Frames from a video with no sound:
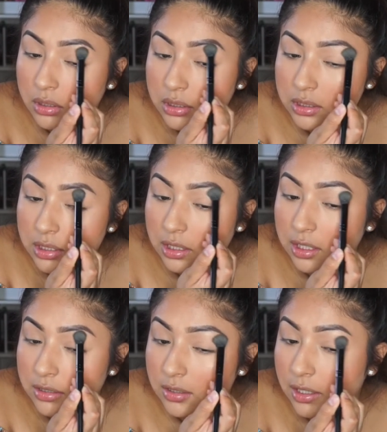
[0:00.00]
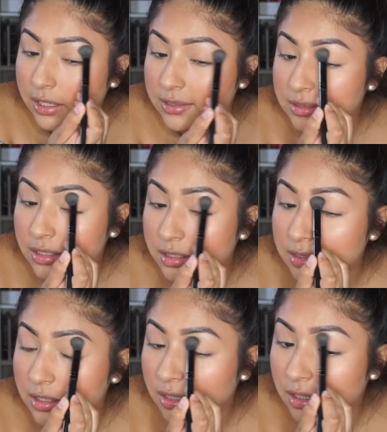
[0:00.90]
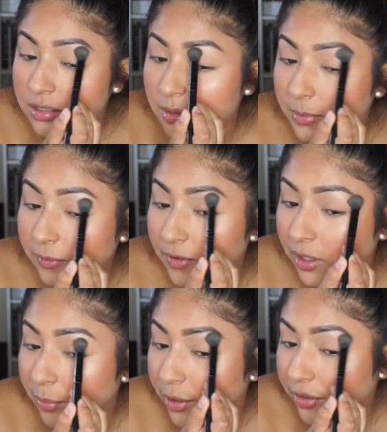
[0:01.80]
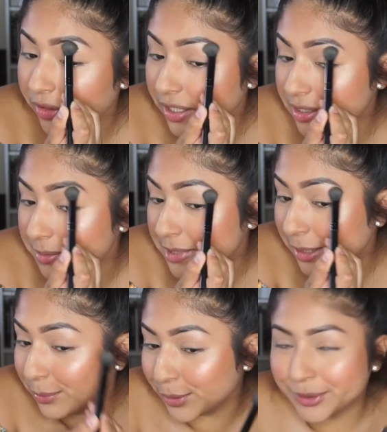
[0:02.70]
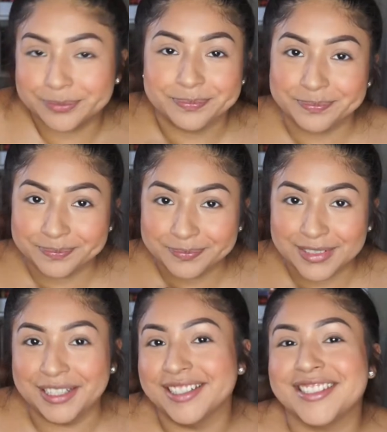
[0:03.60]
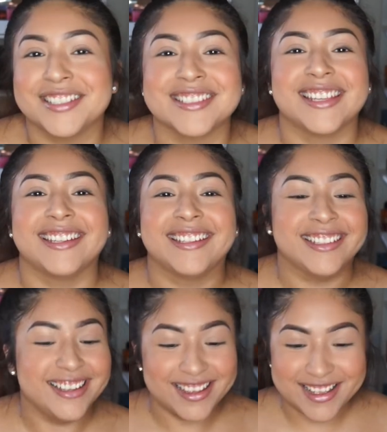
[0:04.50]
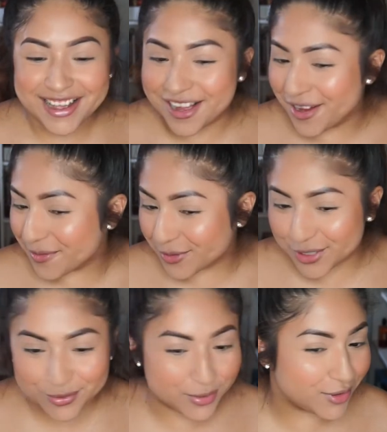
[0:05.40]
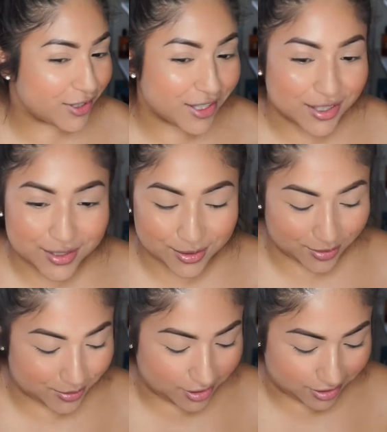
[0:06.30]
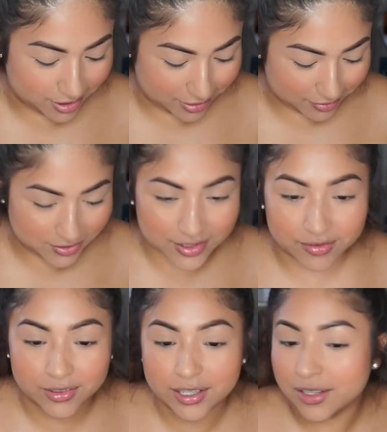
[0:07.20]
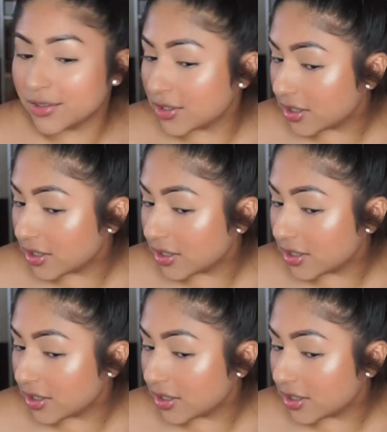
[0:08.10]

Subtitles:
Just in case you guys needed to get her something for her birthday in September. Just kidding. She's really into a lot of stuff right now.